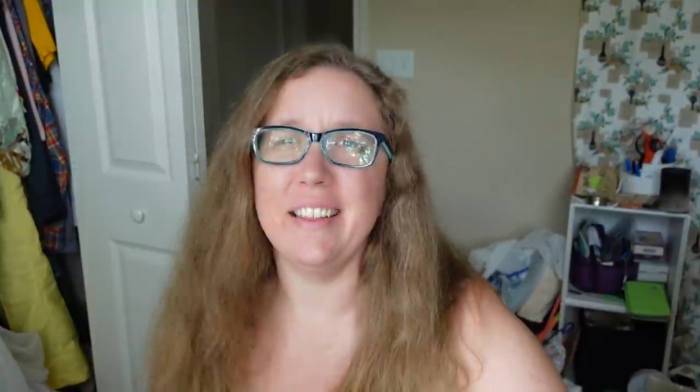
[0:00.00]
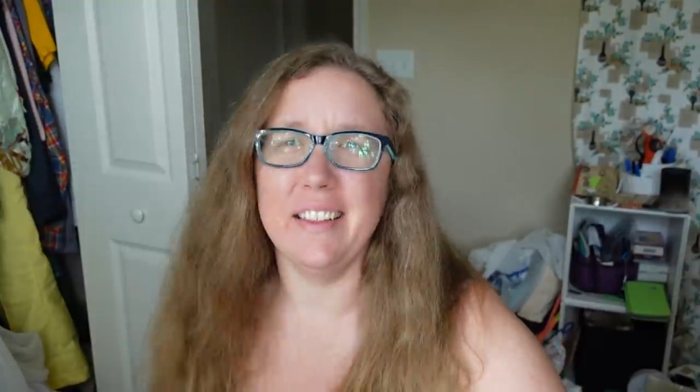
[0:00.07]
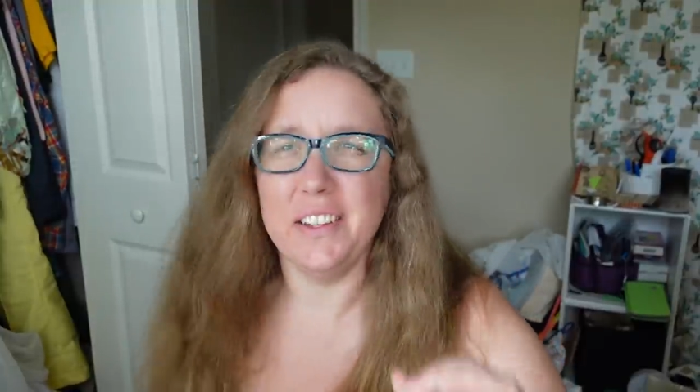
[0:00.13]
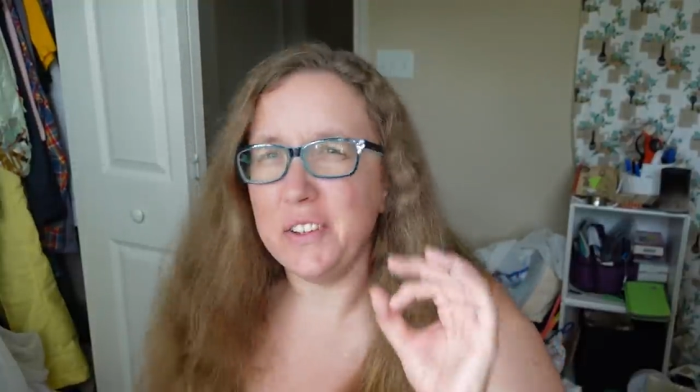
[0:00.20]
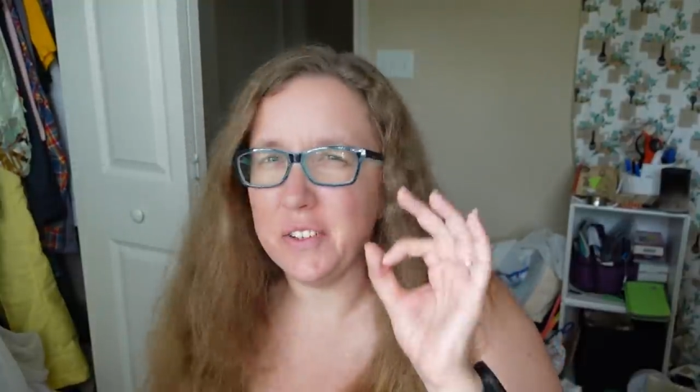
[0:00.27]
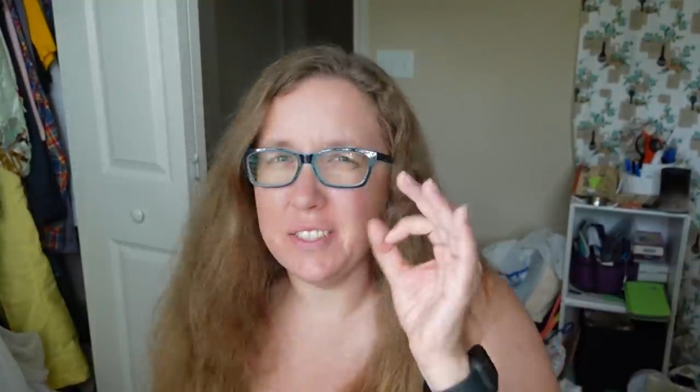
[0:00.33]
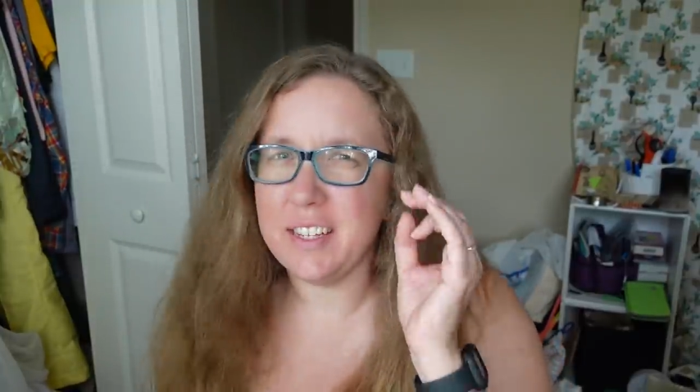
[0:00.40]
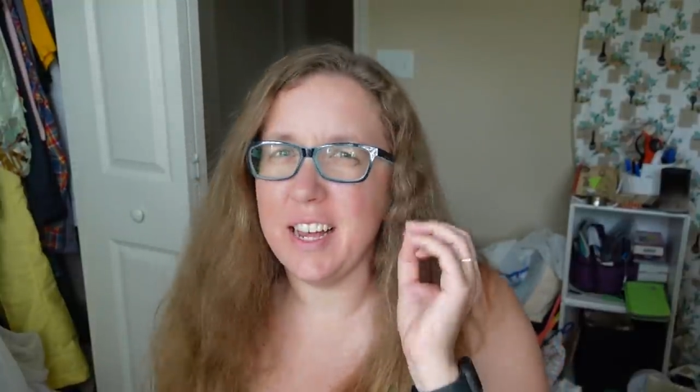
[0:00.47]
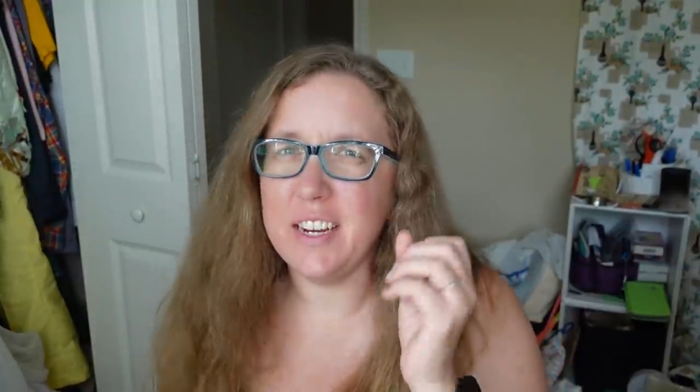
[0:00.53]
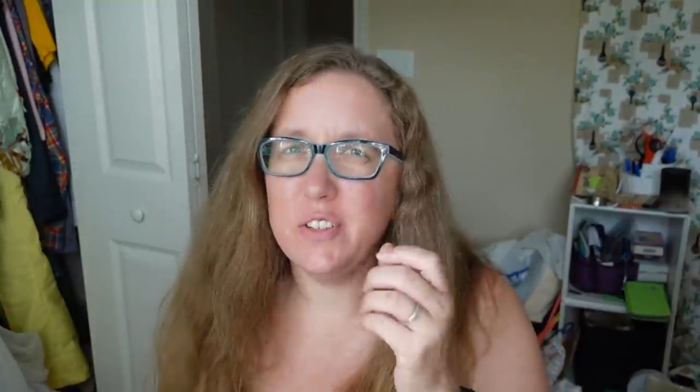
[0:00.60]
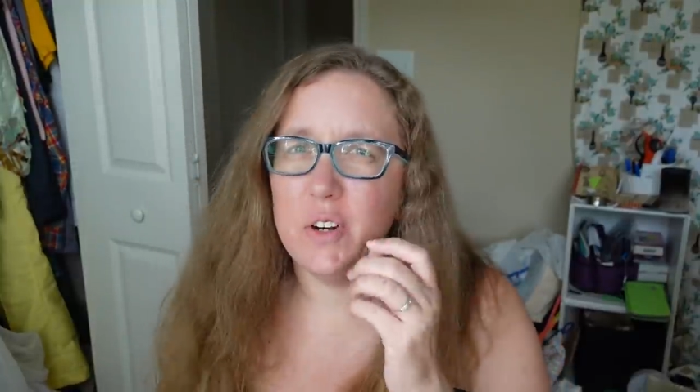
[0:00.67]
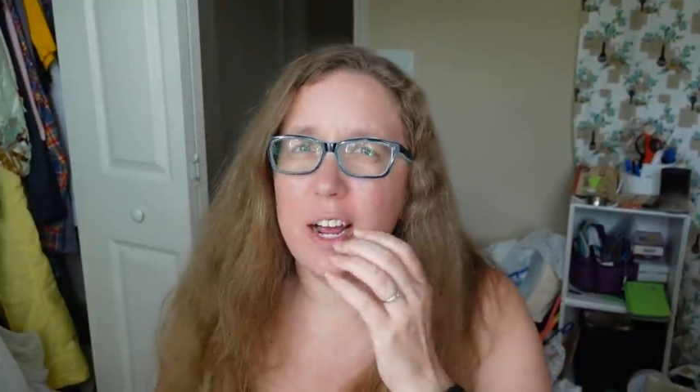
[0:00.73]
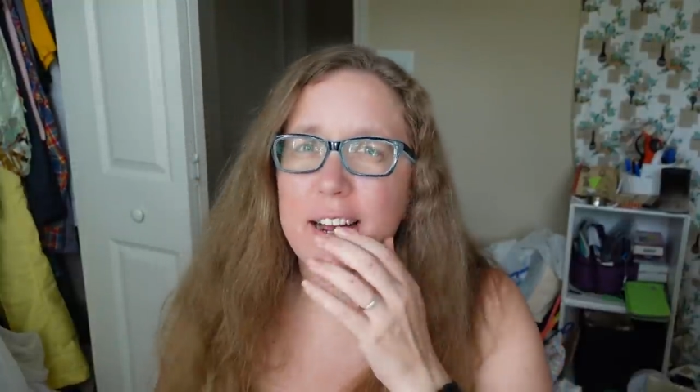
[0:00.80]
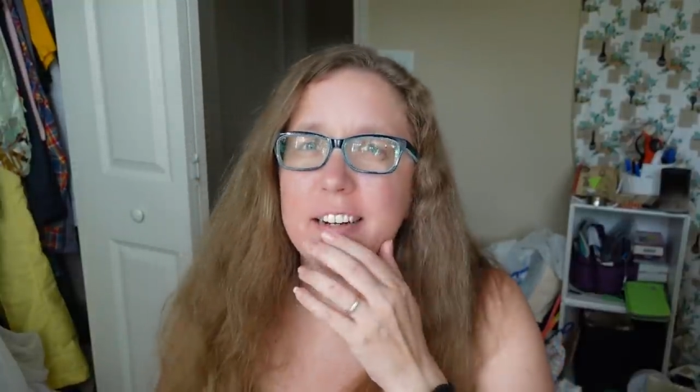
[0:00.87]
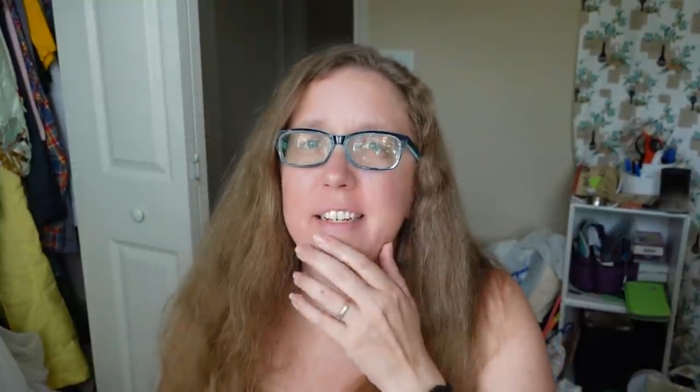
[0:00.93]
a little
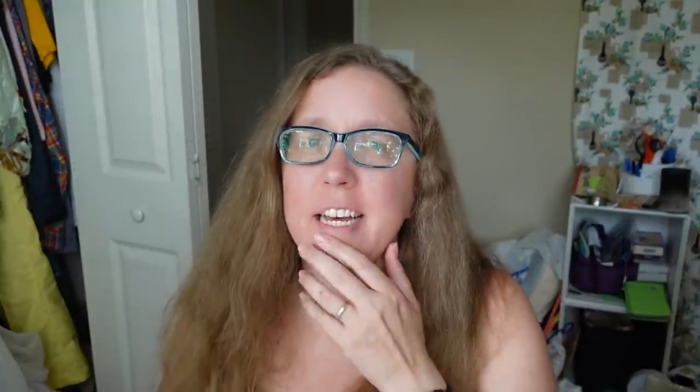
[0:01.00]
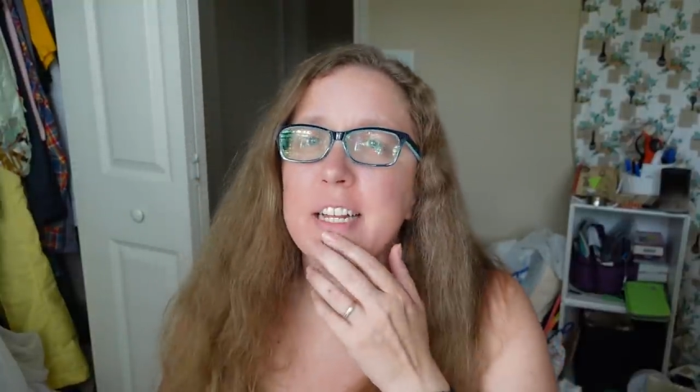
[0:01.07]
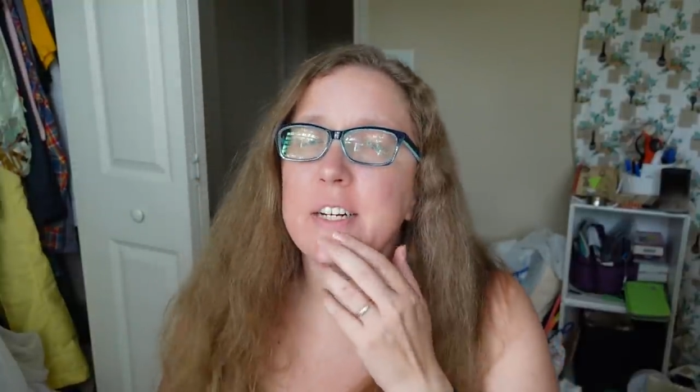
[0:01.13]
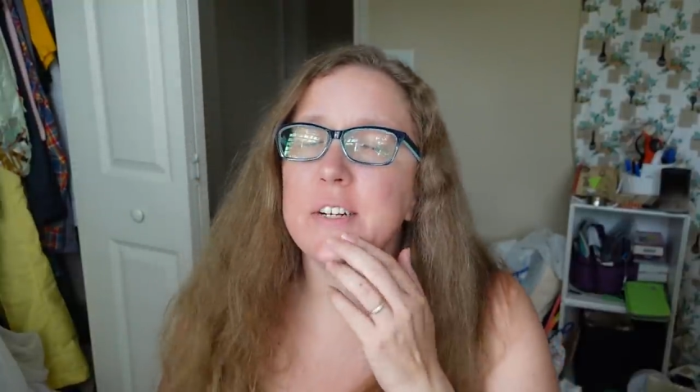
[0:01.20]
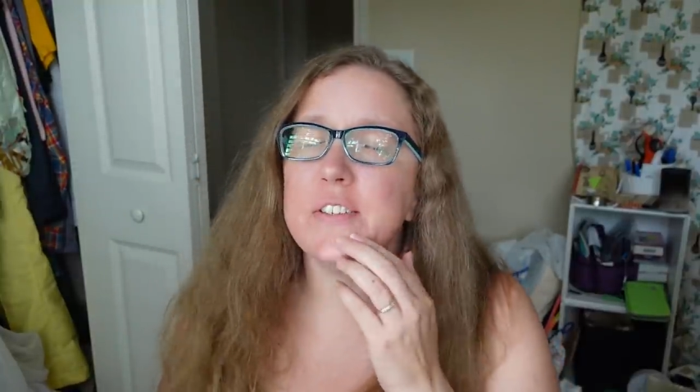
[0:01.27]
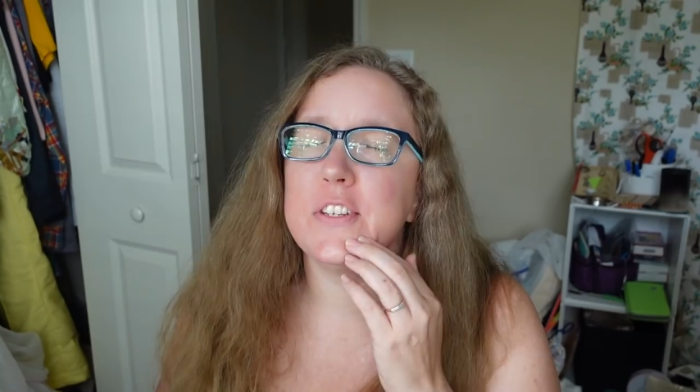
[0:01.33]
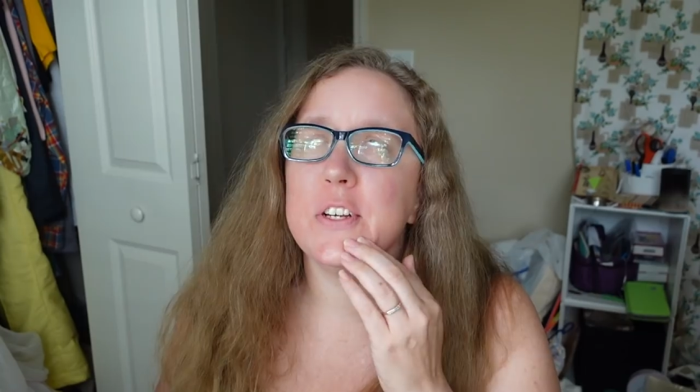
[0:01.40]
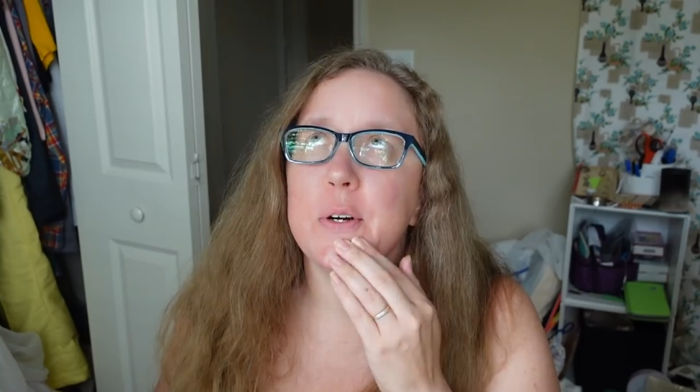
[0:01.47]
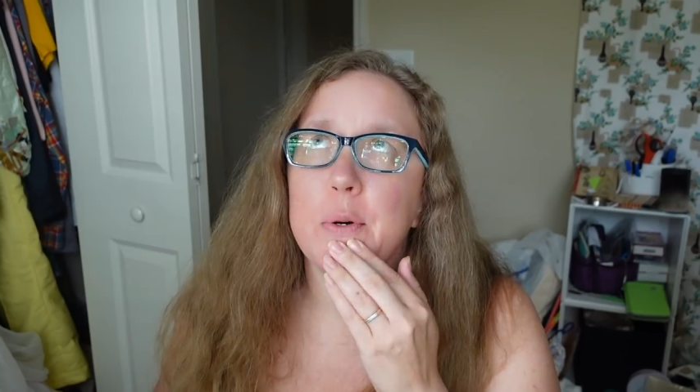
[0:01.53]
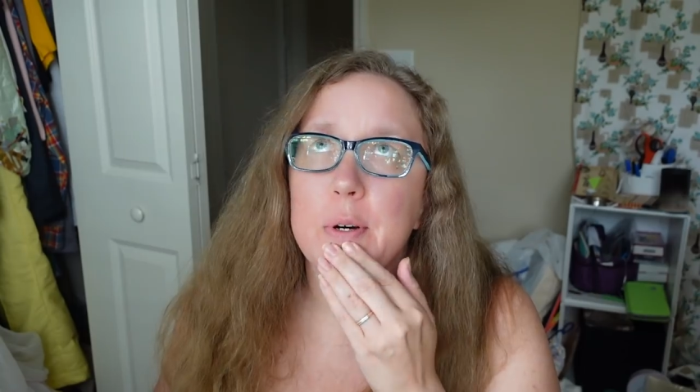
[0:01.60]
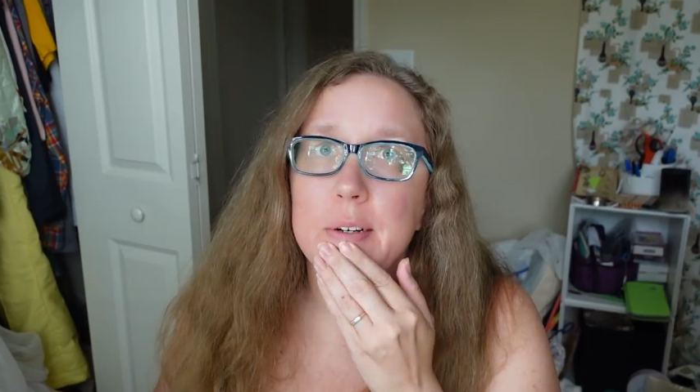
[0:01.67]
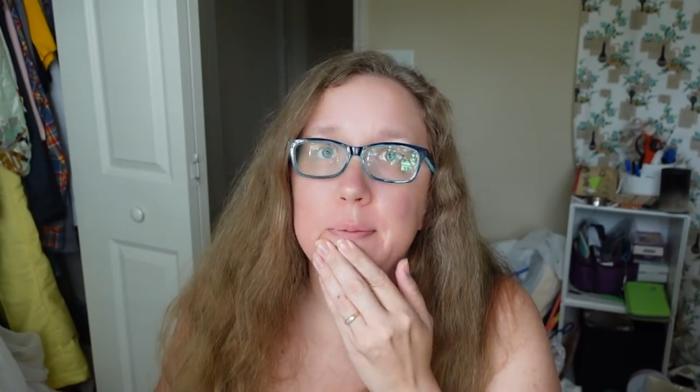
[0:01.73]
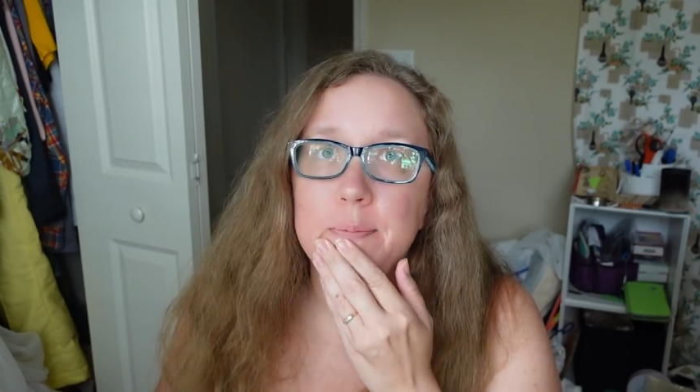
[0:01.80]
sidetracked, and also,